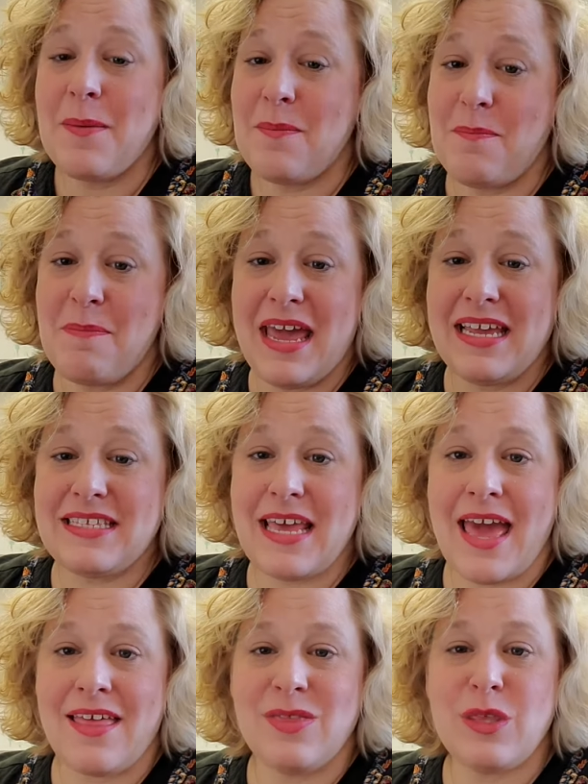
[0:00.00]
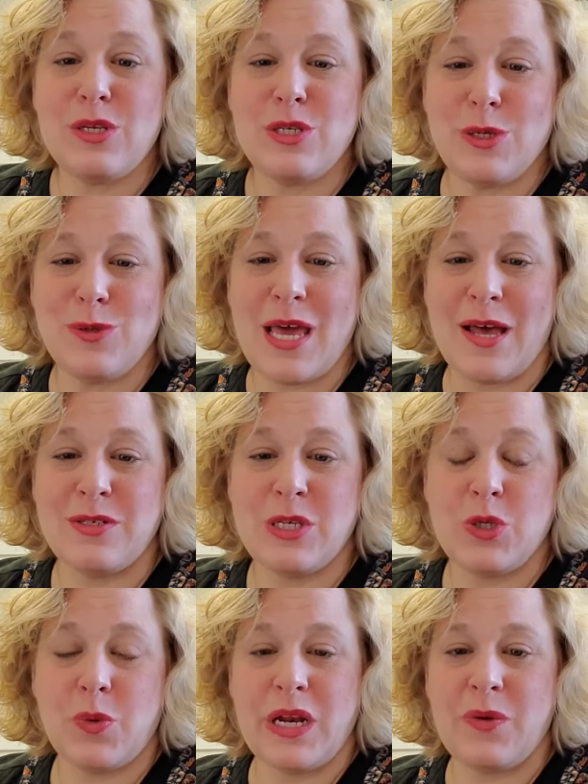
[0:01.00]
May 10th,
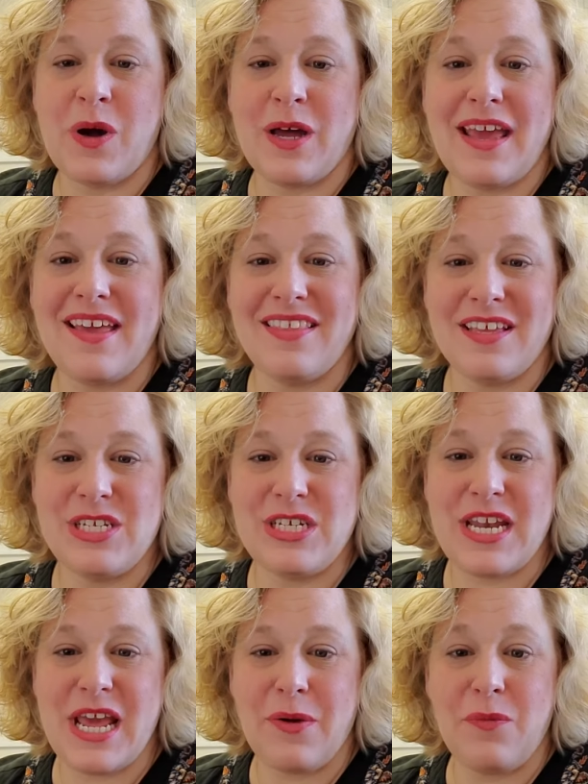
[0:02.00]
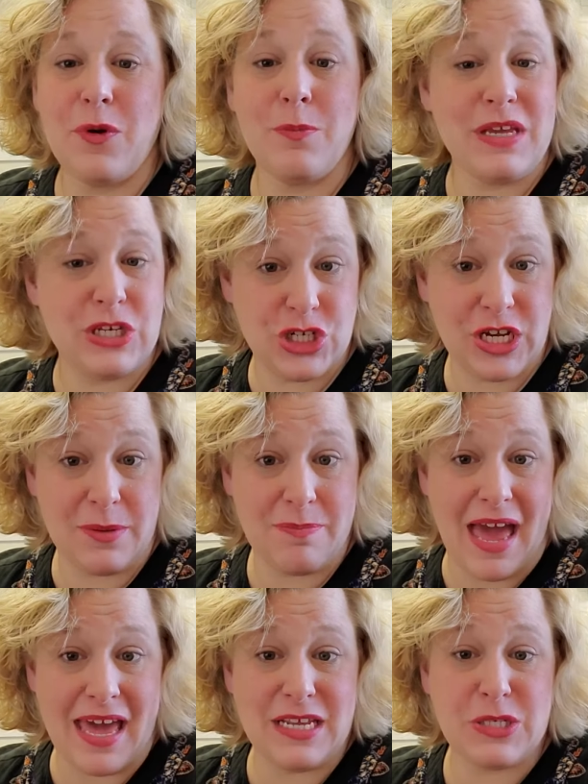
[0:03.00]
2021, and lunch today will be chicken
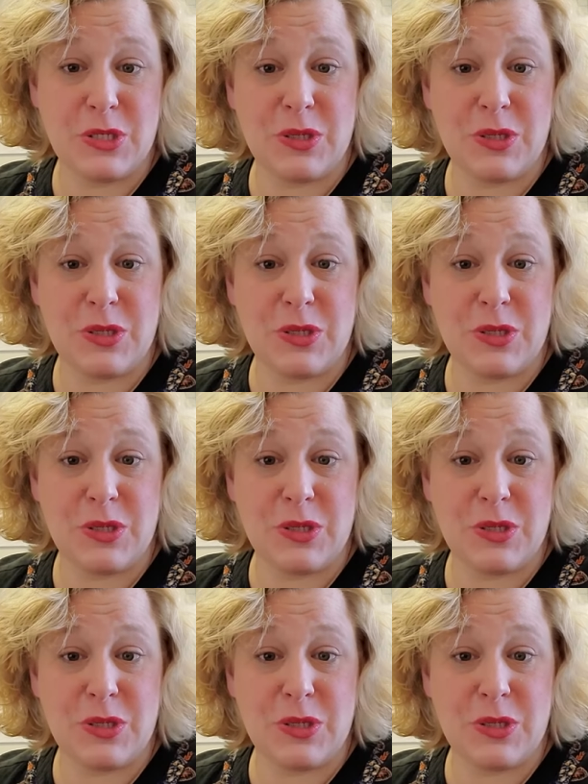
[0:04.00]
patties.